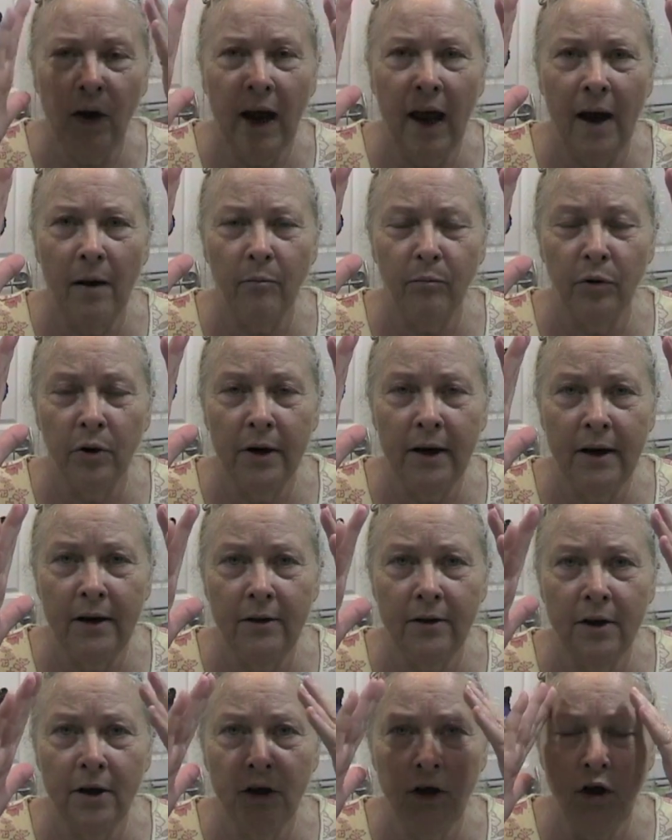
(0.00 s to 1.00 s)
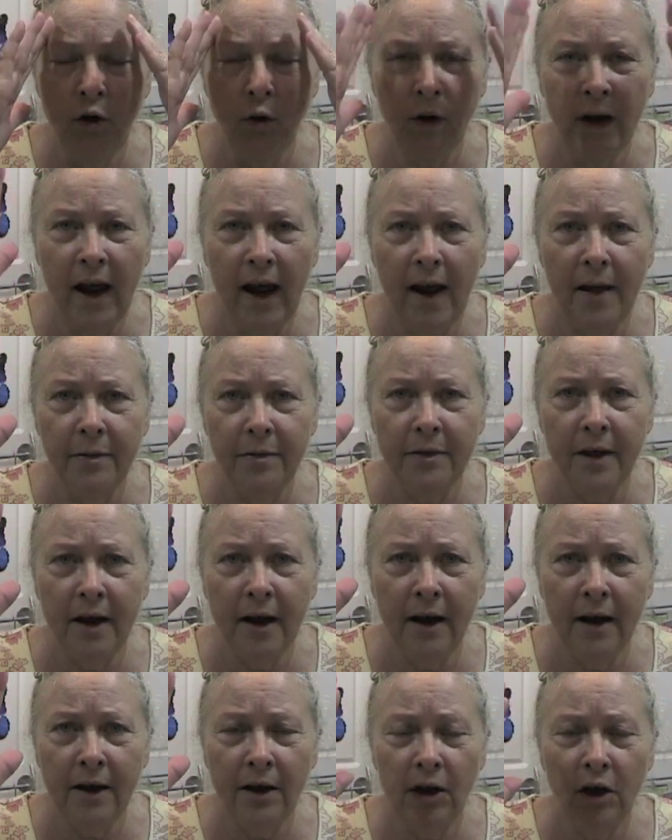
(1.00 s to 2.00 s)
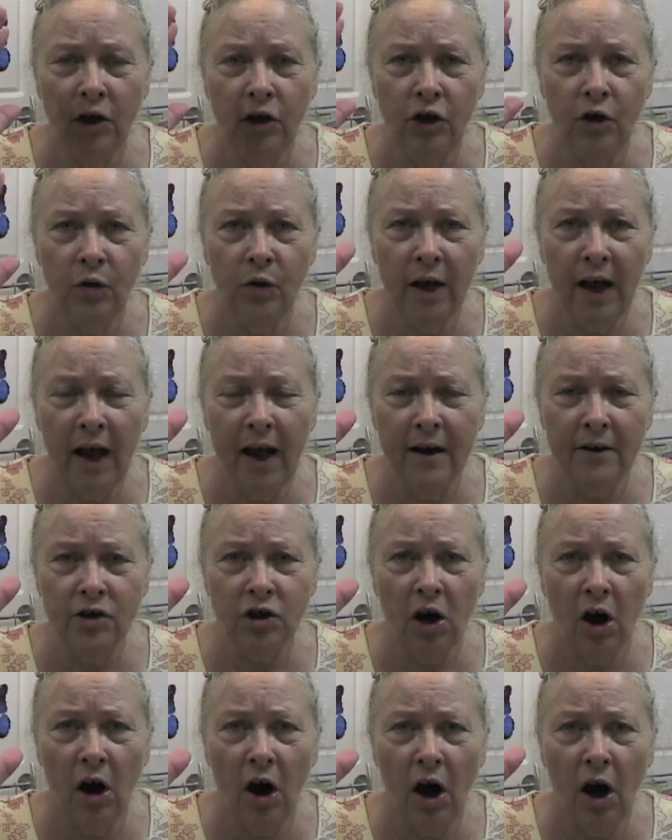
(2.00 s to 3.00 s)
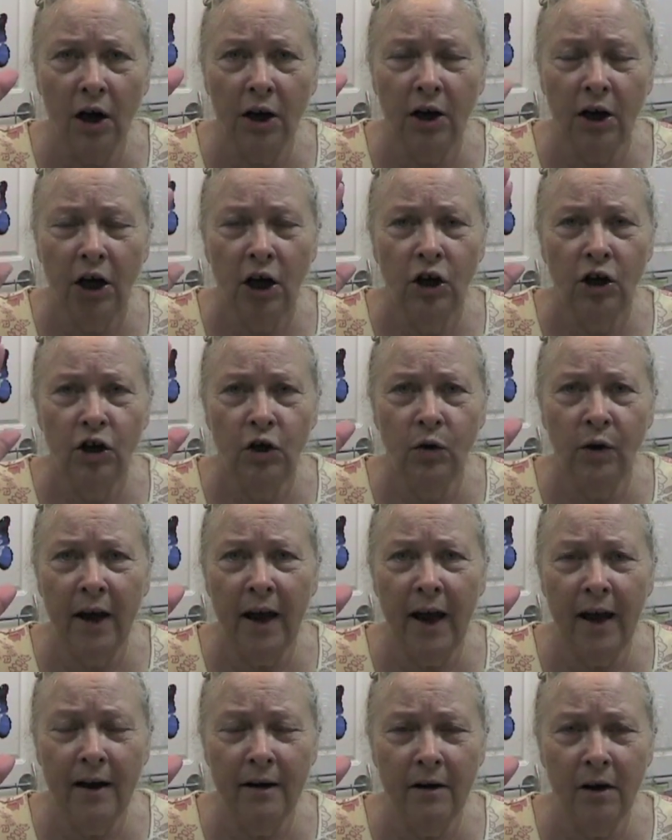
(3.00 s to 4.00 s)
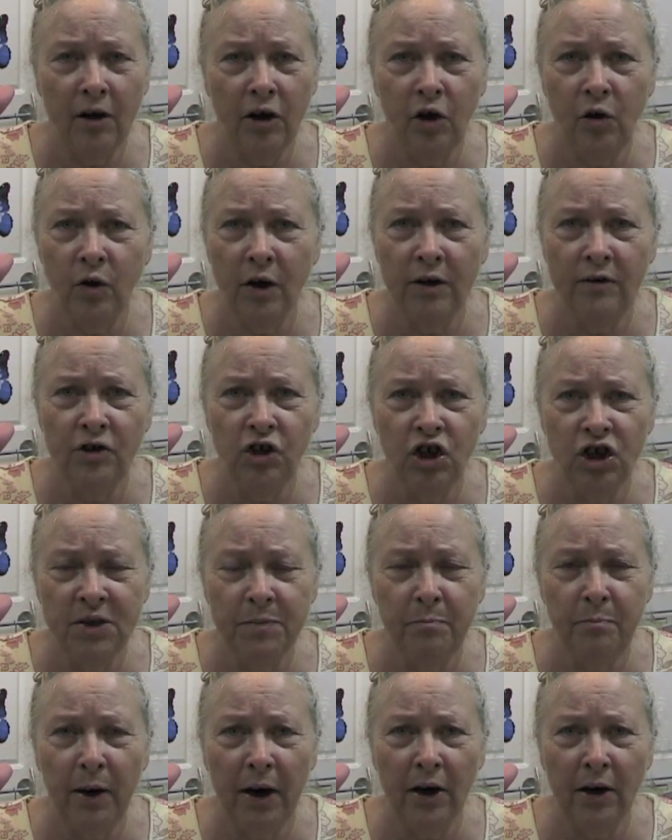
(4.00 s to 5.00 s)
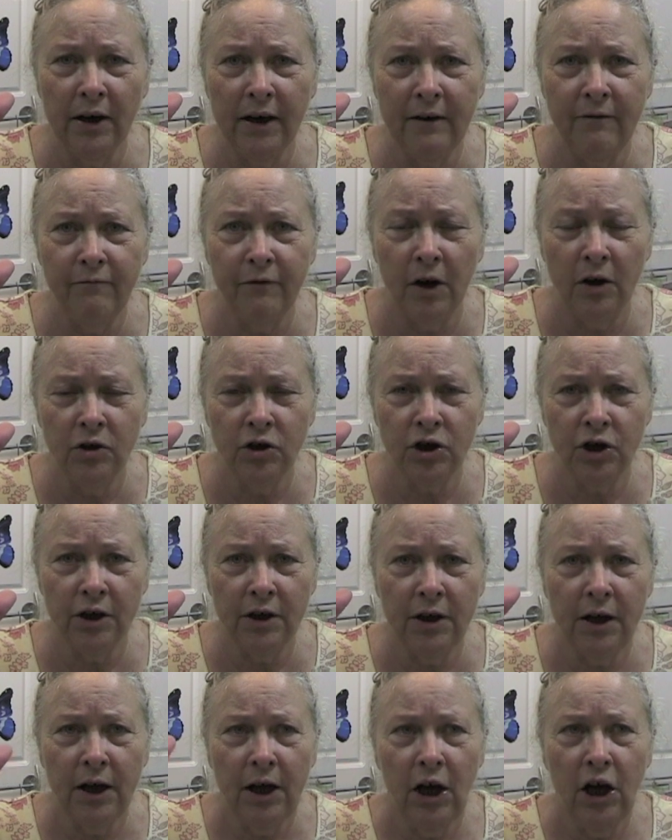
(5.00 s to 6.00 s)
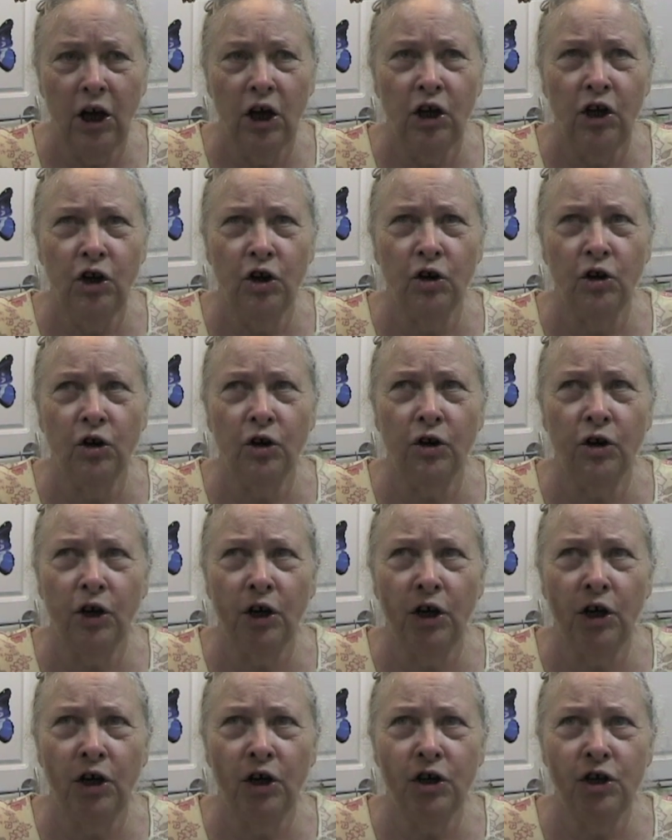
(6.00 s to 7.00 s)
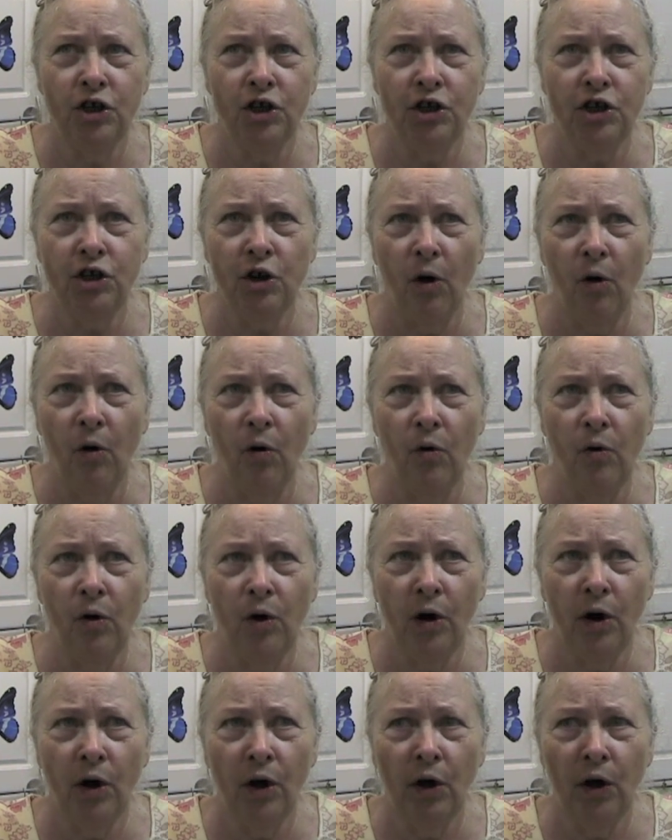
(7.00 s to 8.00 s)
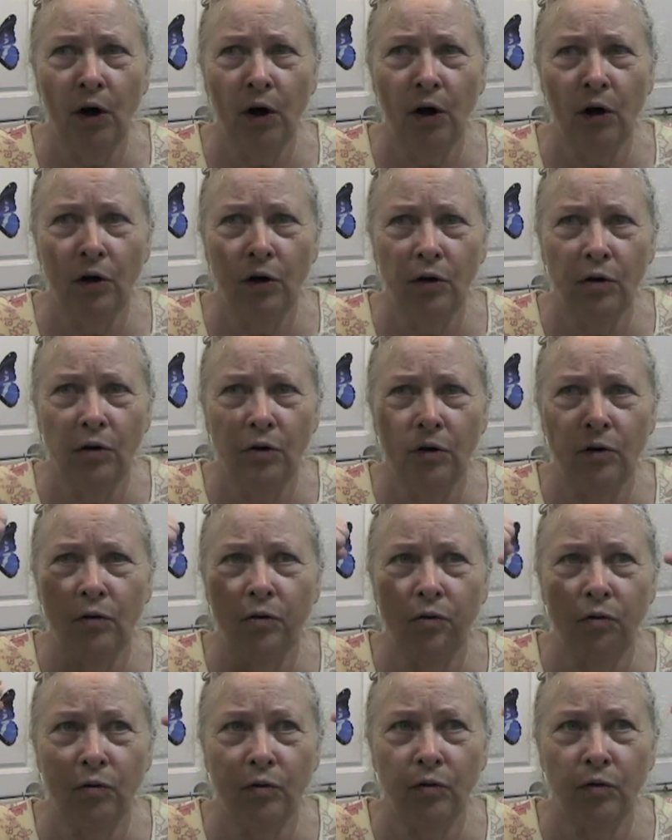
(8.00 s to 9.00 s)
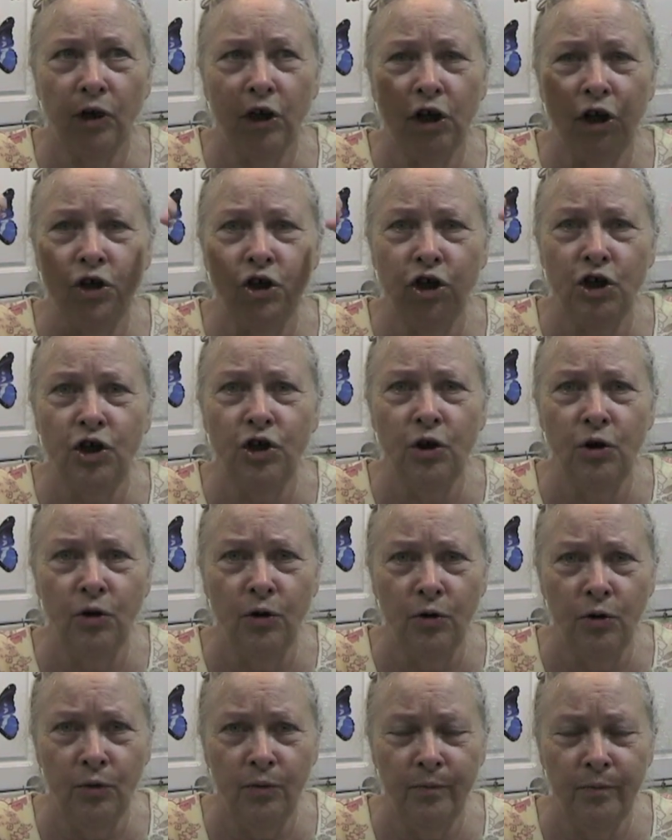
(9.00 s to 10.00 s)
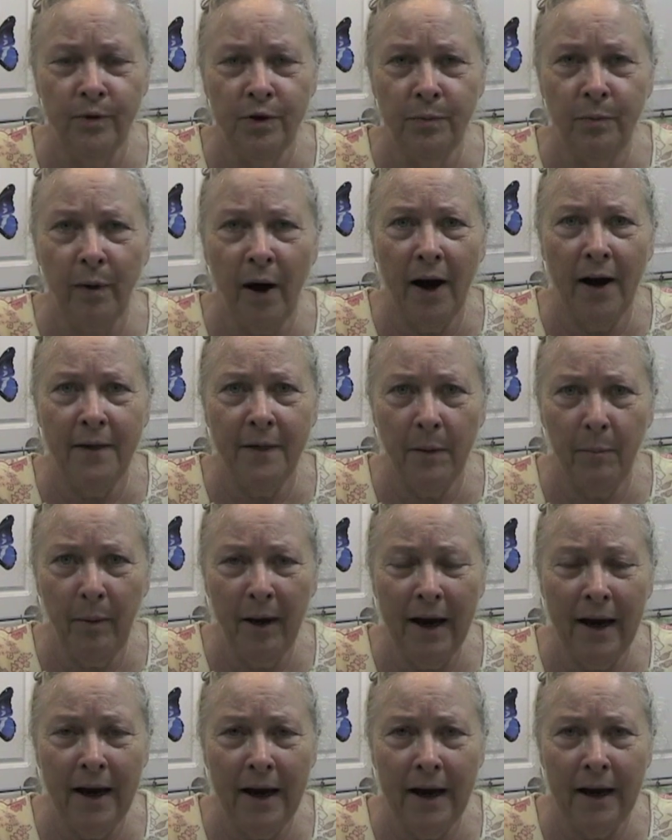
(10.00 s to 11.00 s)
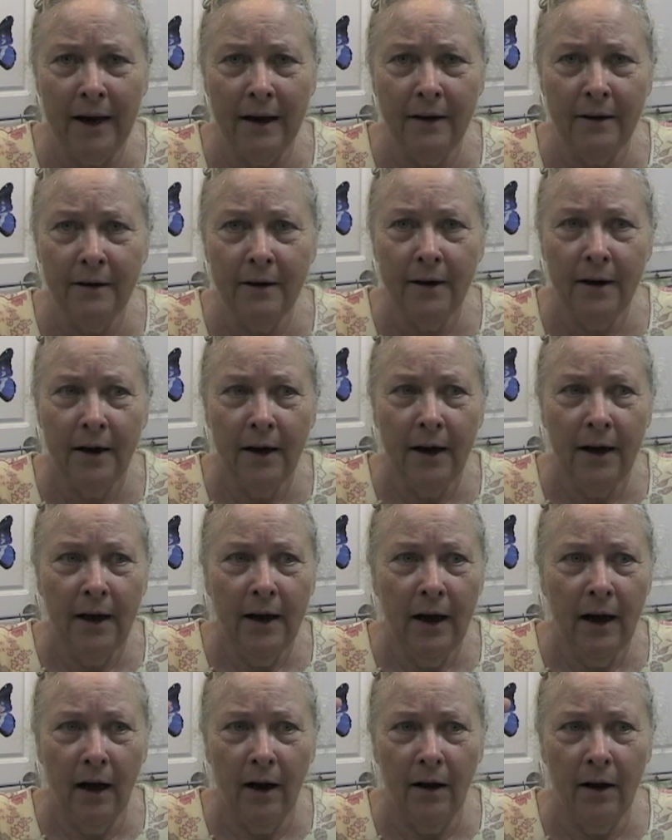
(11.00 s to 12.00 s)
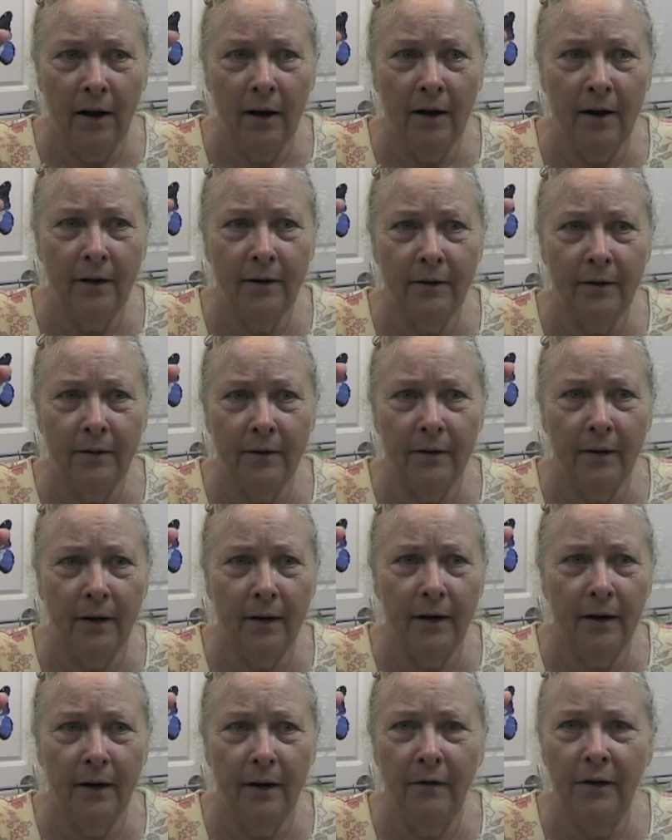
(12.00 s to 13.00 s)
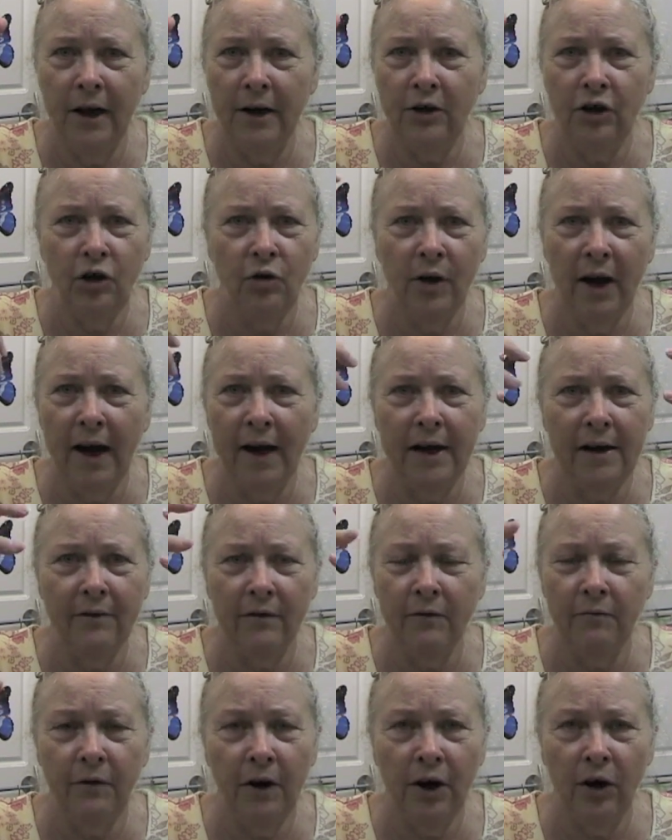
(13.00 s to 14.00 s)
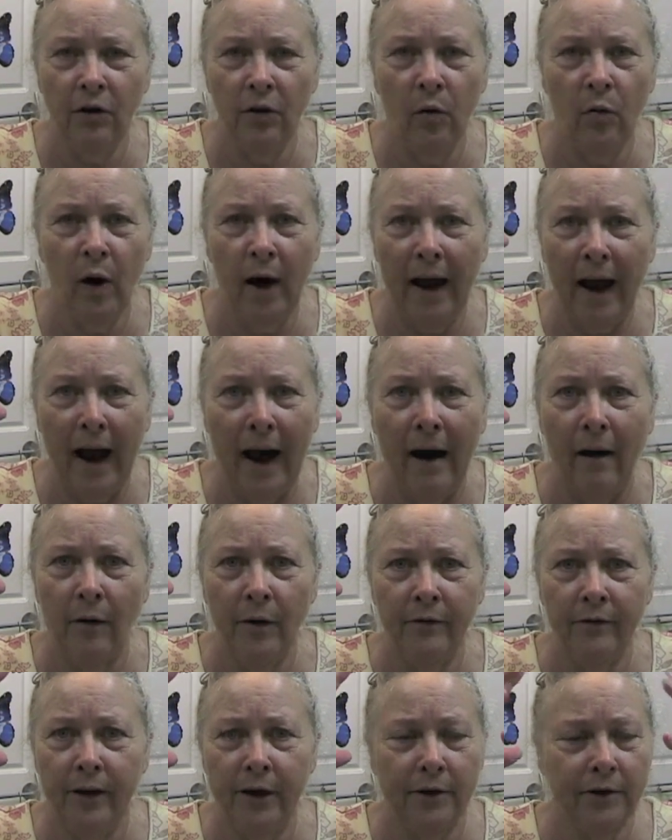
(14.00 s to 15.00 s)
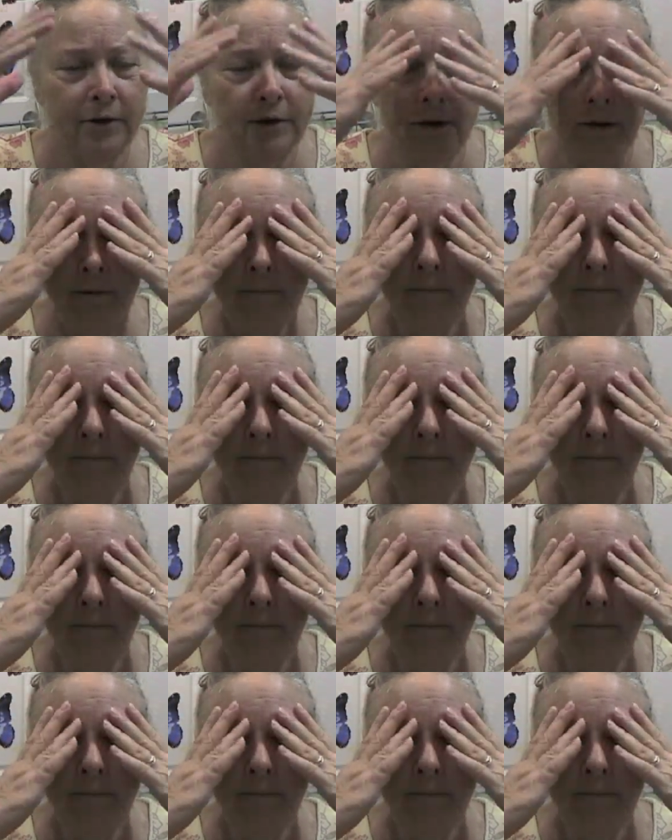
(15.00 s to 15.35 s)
can't breathe, you can't think, you can't talk, you can, you can just barely function. You're so consumed by the pain uh, that you can't even figure a way out of it.